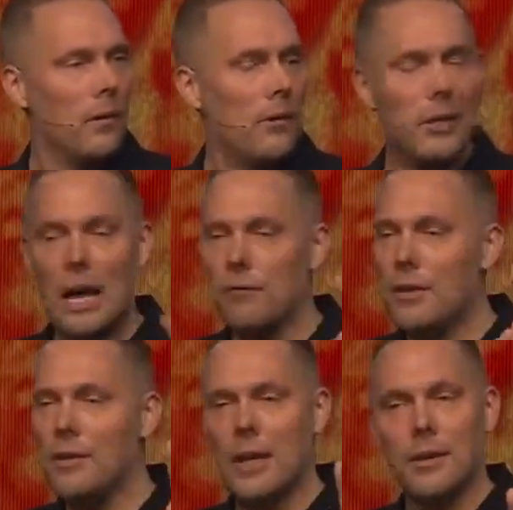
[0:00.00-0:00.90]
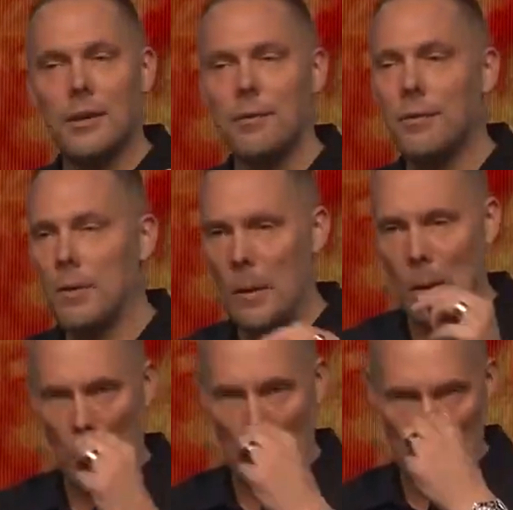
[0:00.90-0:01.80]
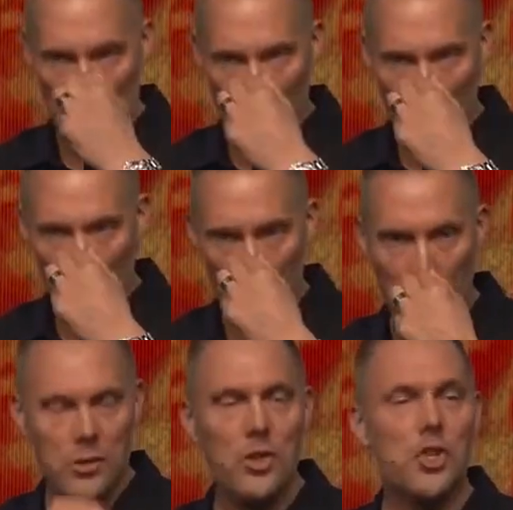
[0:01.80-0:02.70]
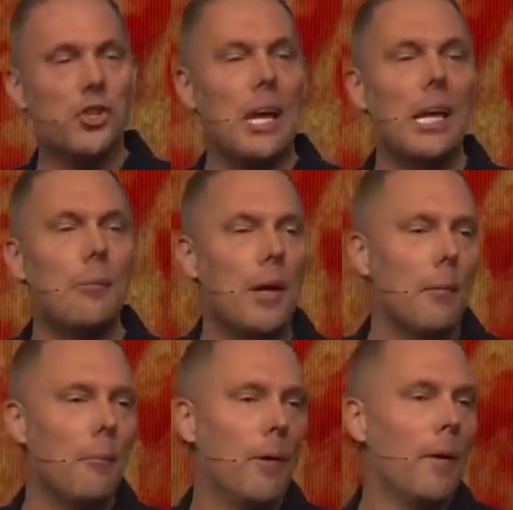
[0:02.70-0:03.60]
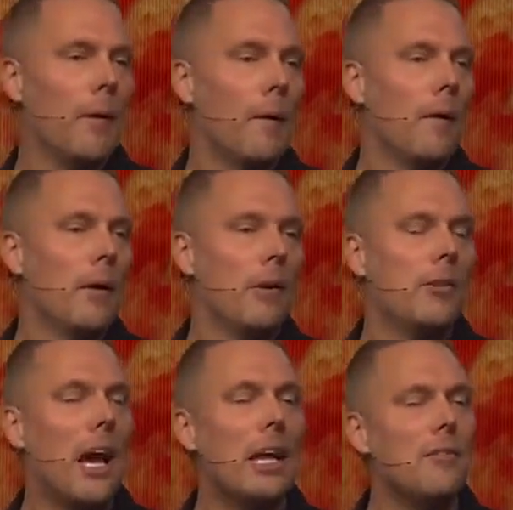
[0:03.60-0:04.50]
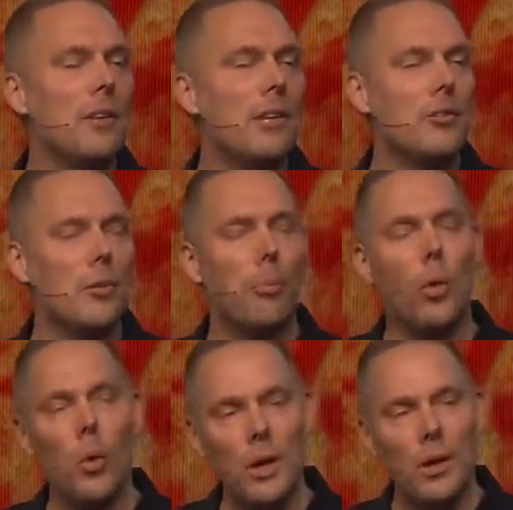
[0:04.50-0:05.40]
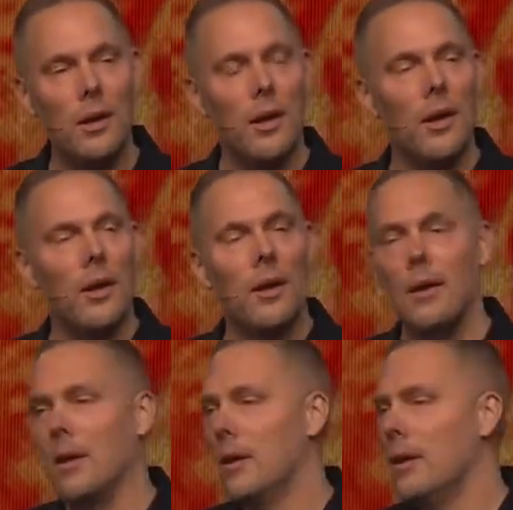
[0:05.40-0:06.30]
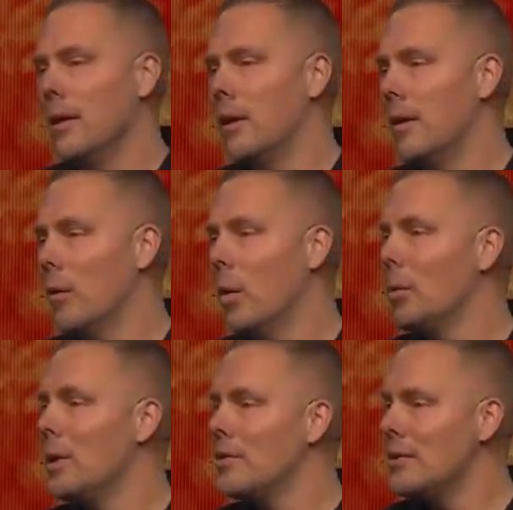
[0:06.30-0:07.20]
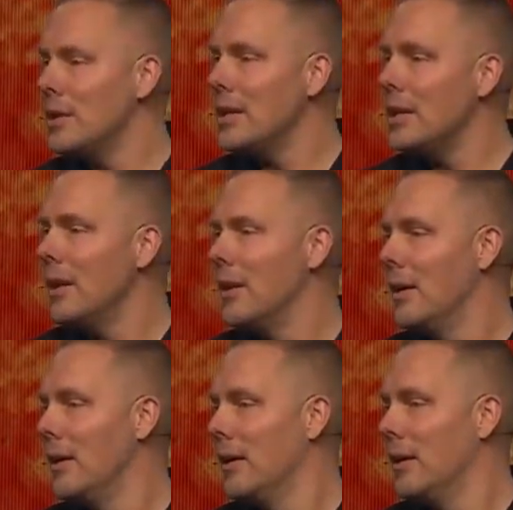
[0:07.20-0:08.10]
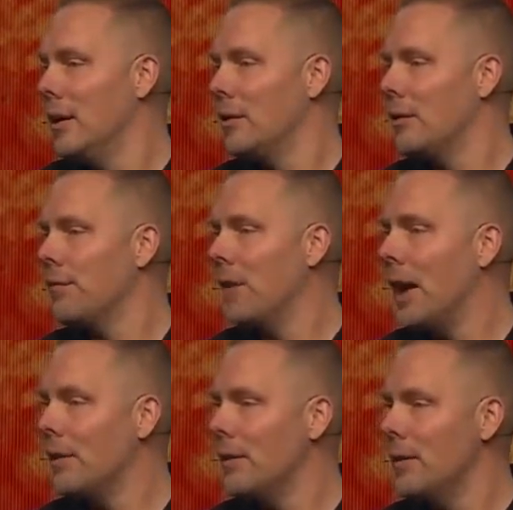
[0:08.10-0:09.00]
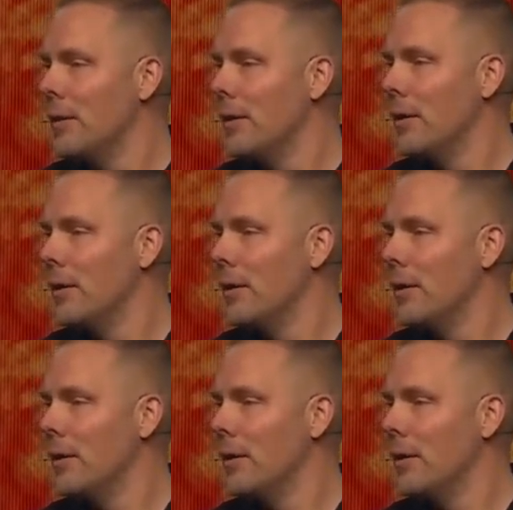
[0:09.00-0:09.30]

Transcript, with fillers: he's not vindictive, he doesn't shame him, he's not even disappointed. What we see is a father